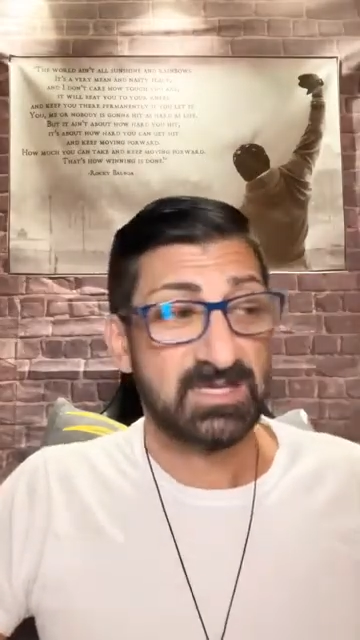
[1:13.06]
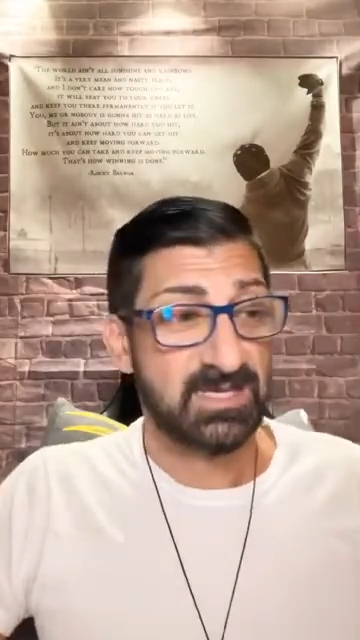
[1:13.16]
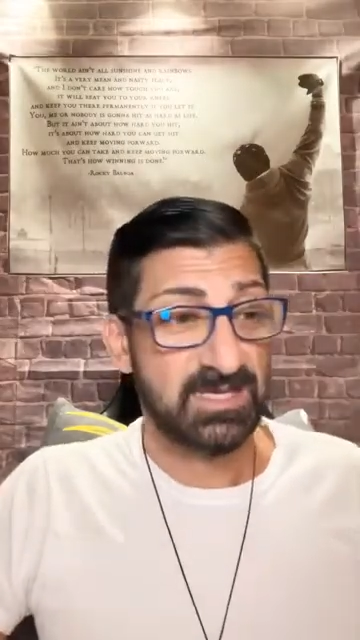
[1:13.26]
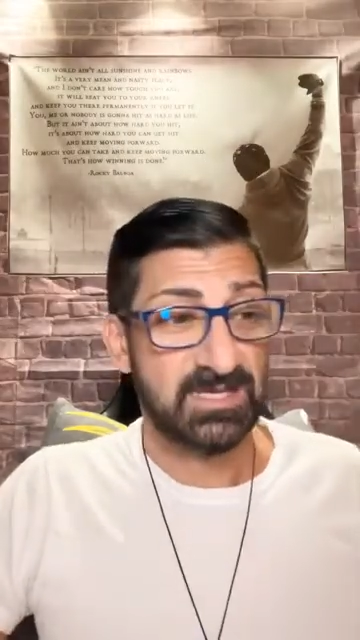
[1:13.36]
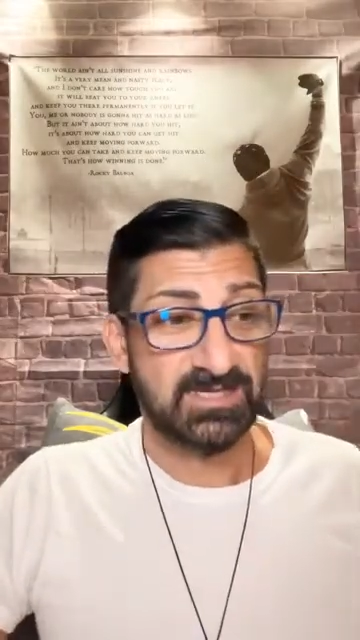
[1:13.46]

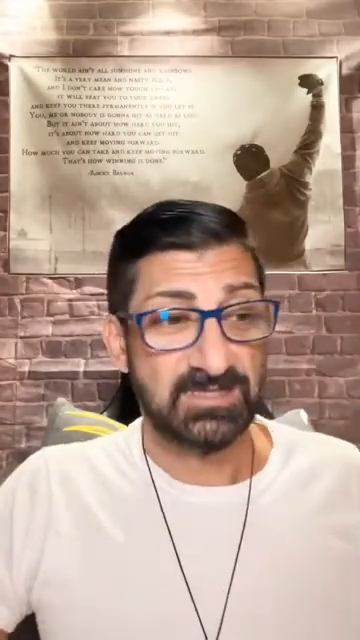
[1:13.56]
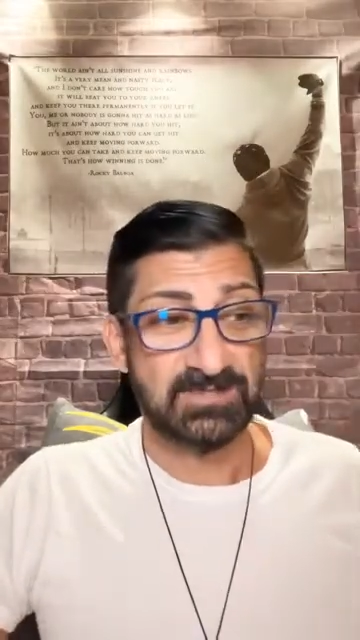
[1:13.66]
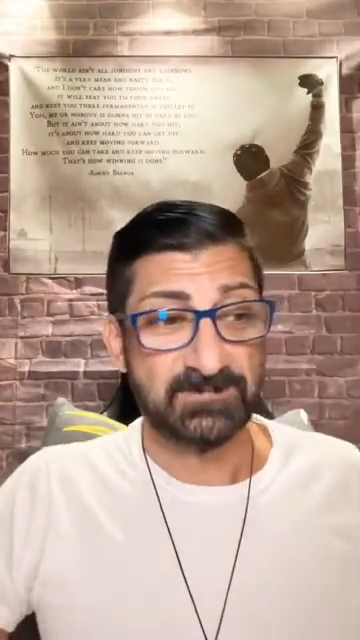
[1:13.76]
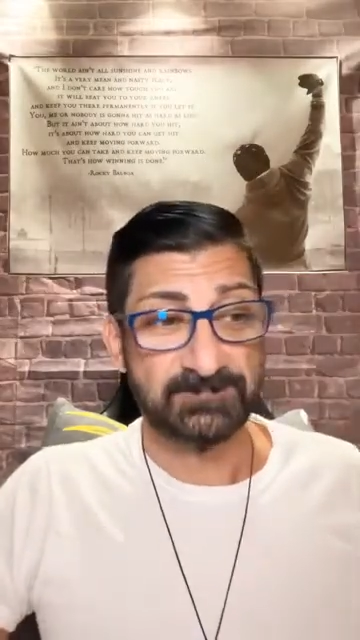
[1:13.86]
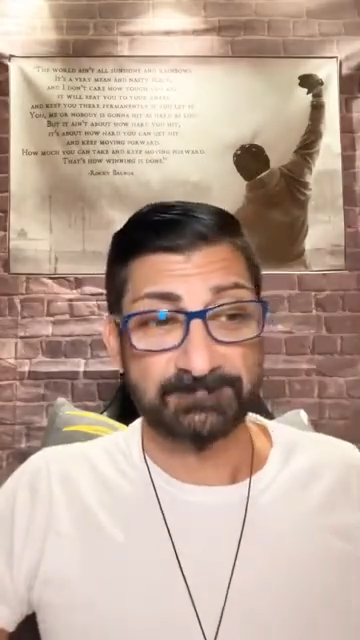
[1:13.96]

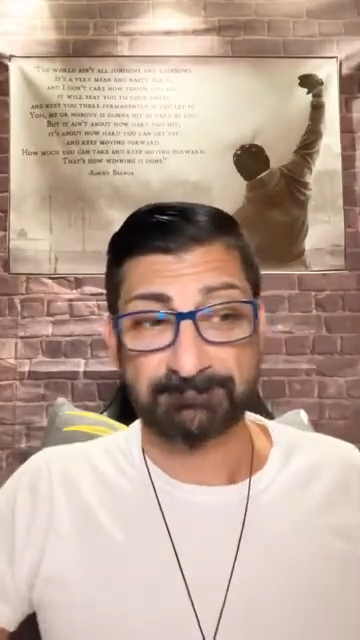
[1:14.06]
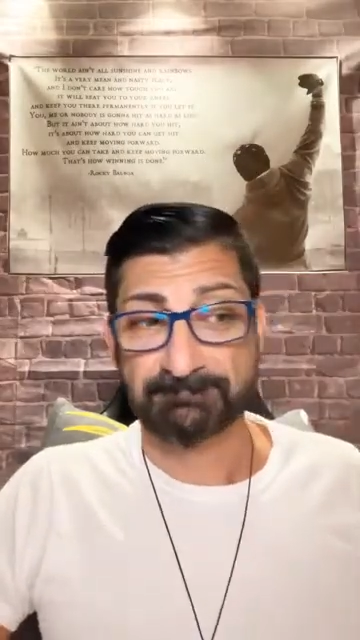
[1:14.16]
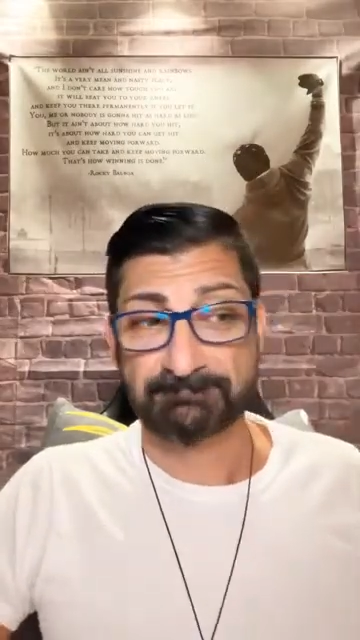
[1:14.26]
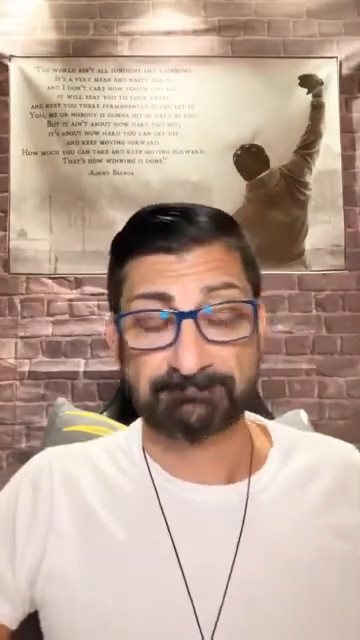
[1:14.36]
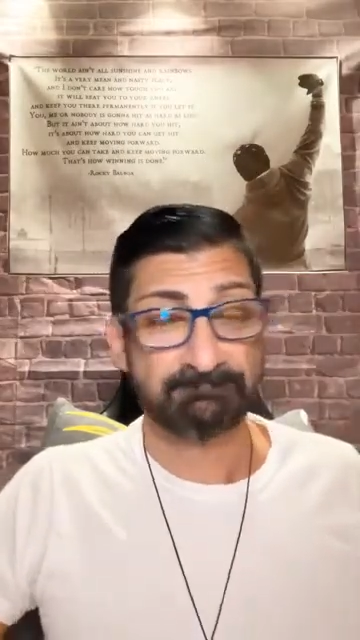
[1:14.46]

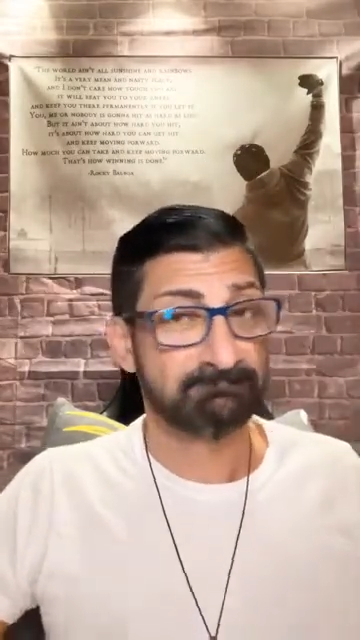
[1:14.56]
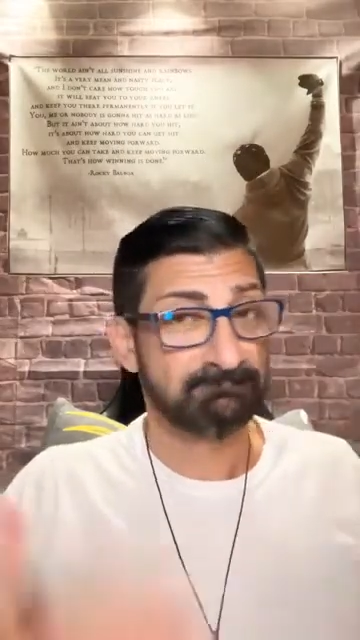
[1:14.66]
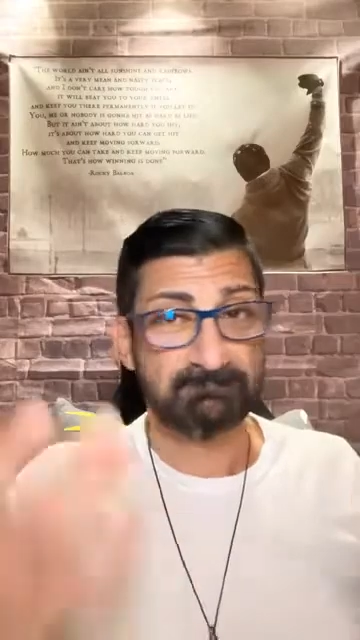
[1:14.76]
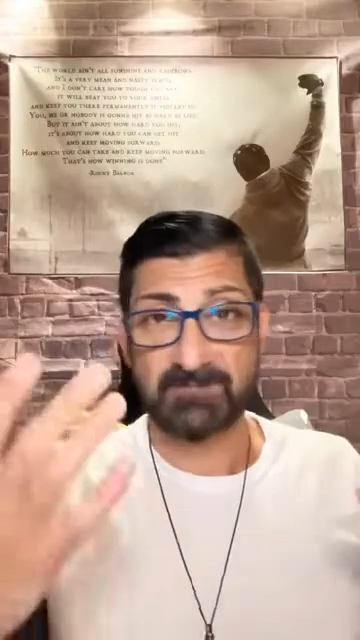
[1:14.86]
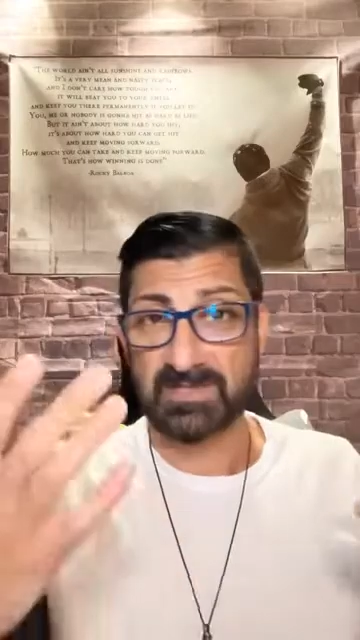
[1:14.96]

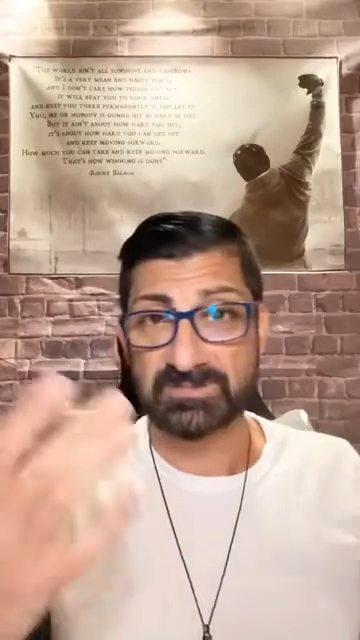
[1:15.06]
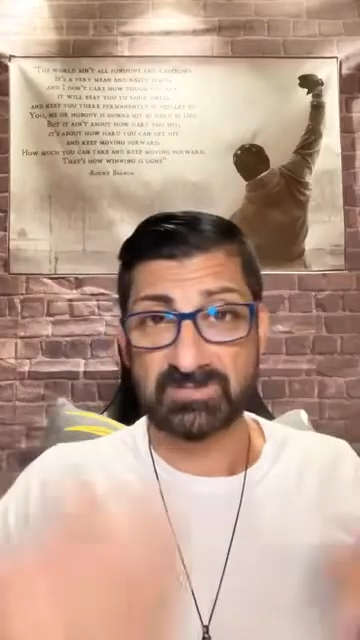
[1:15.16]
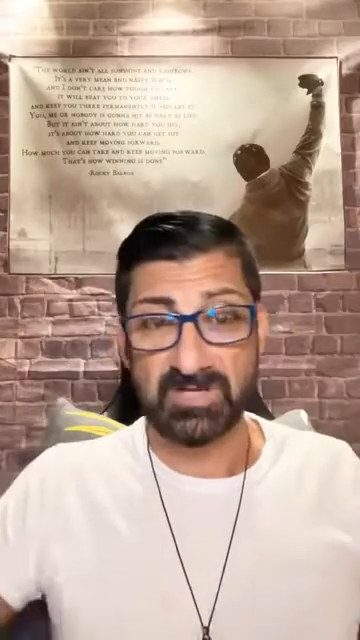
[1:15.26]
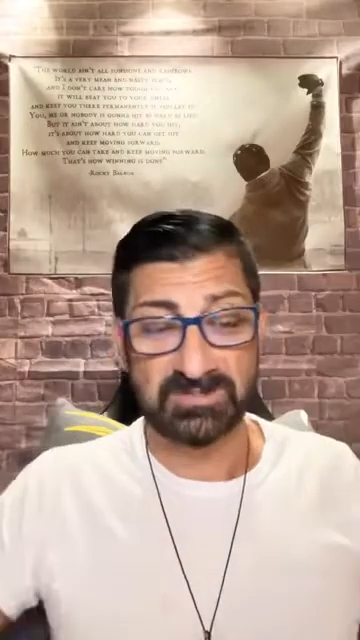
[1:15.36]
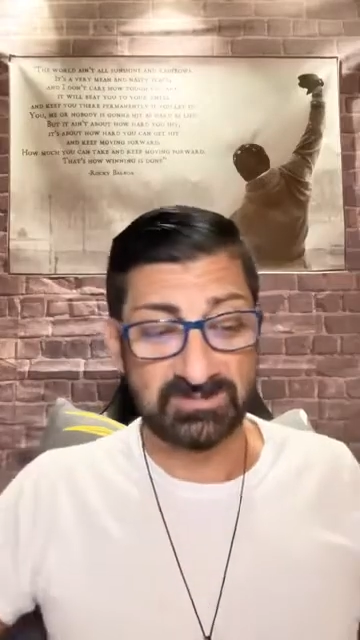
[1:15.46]

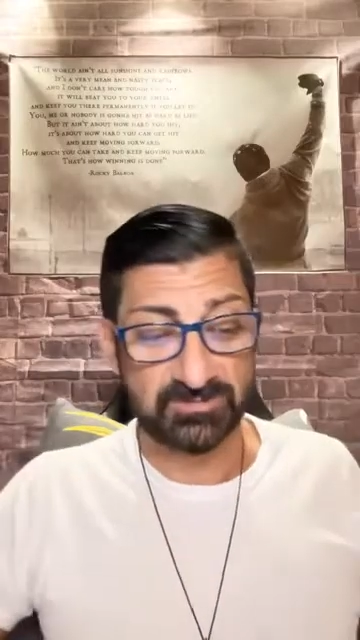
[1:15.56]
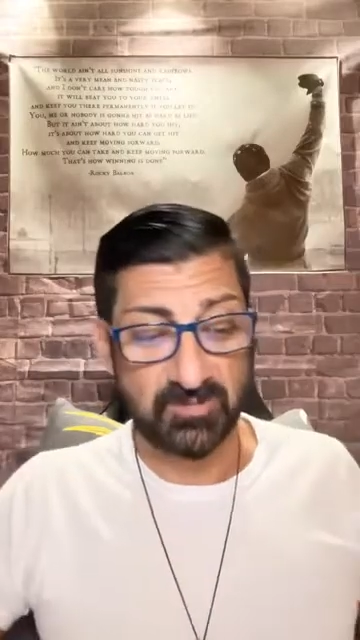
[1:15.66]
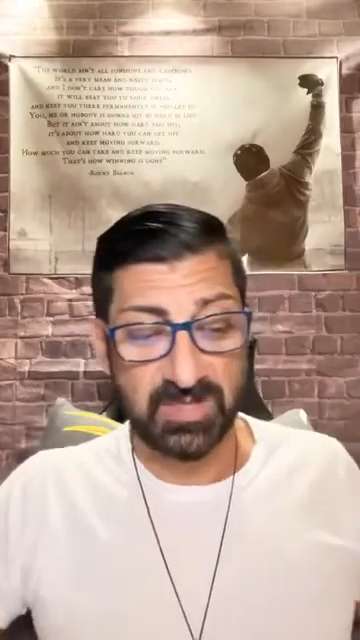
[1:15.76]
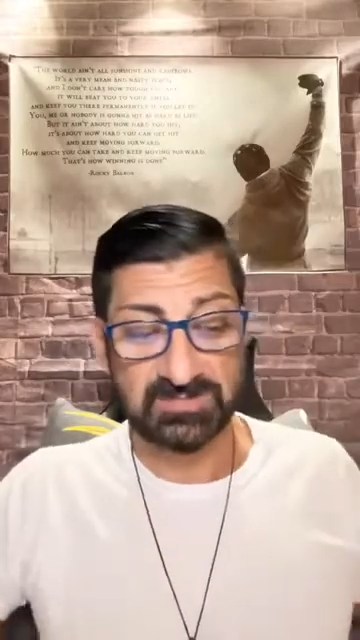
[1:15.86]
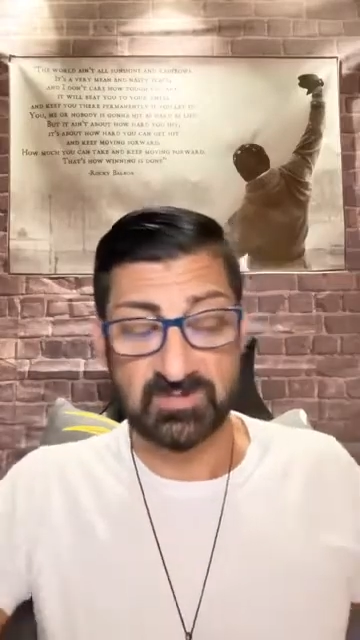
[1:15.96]
trying to
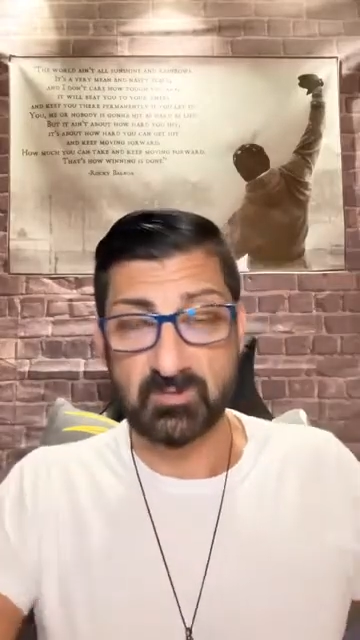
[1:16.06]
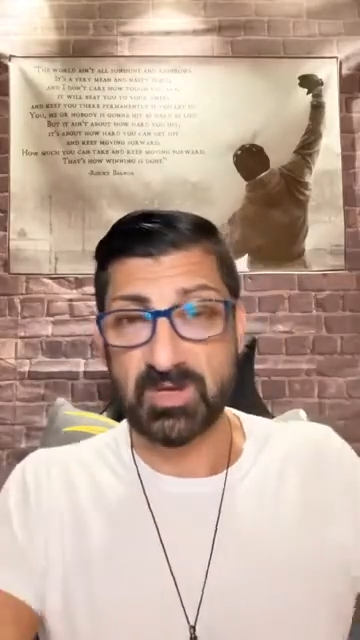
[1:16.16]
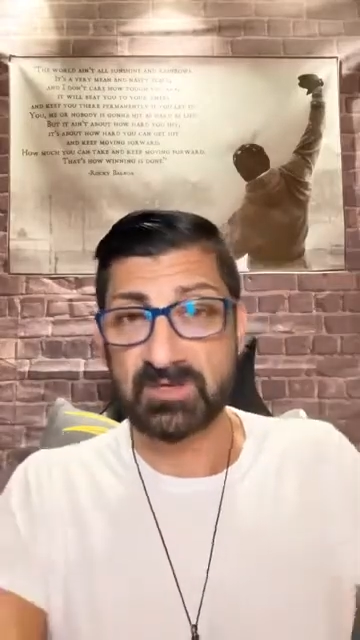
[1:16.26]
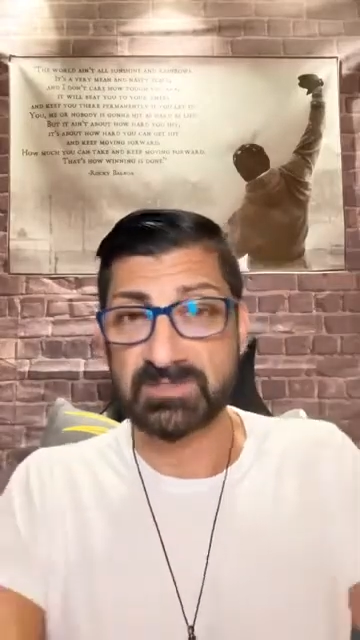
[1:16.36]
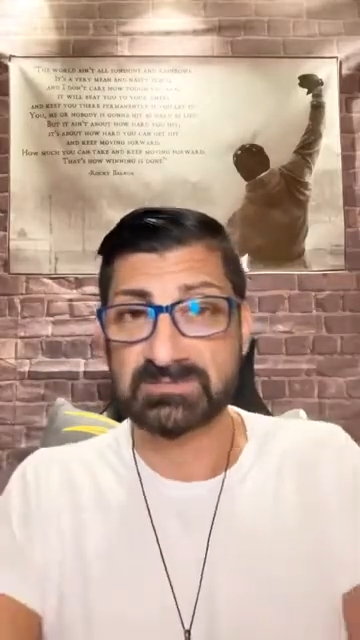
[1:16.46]
raise
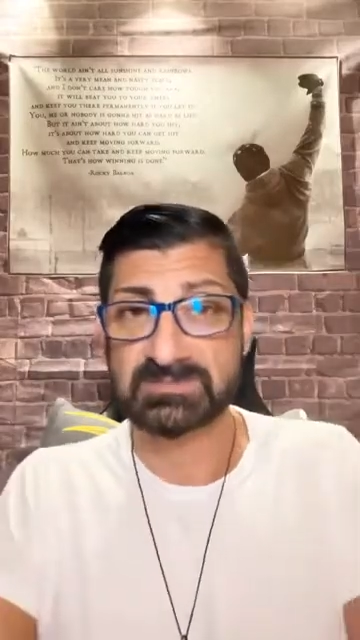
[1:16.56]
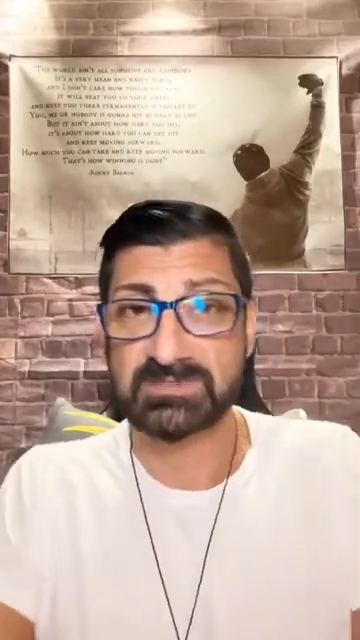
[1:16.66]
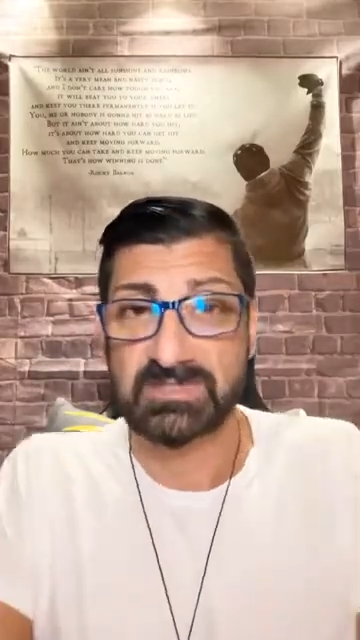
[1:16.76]
awareness